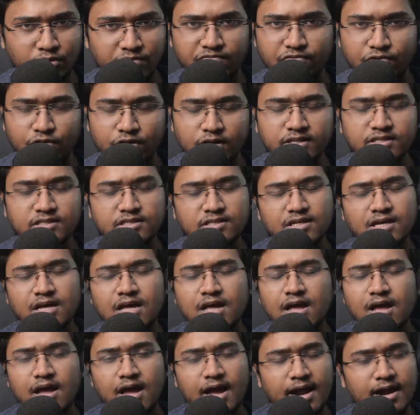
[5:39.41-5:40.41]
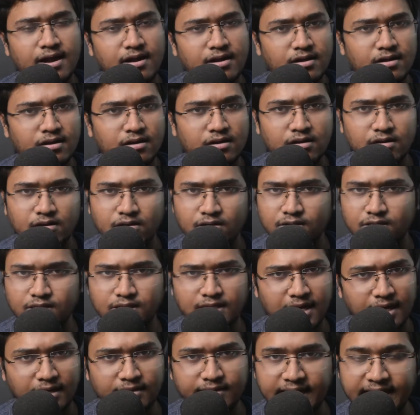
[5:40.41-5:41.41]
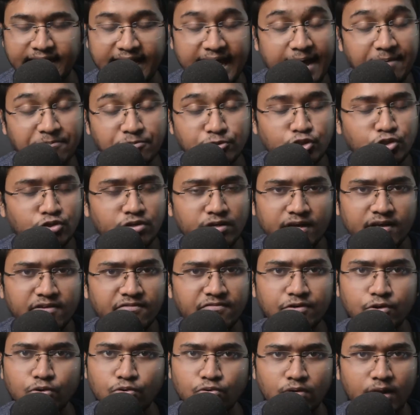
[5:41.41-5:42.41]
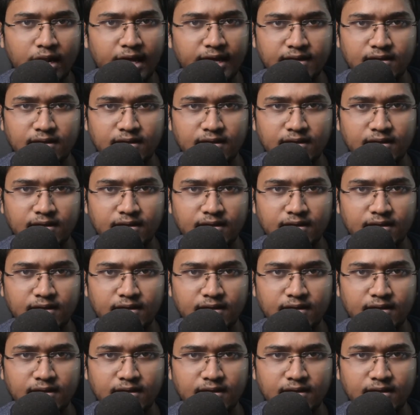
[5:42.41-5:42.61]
the fullest, and that app should give you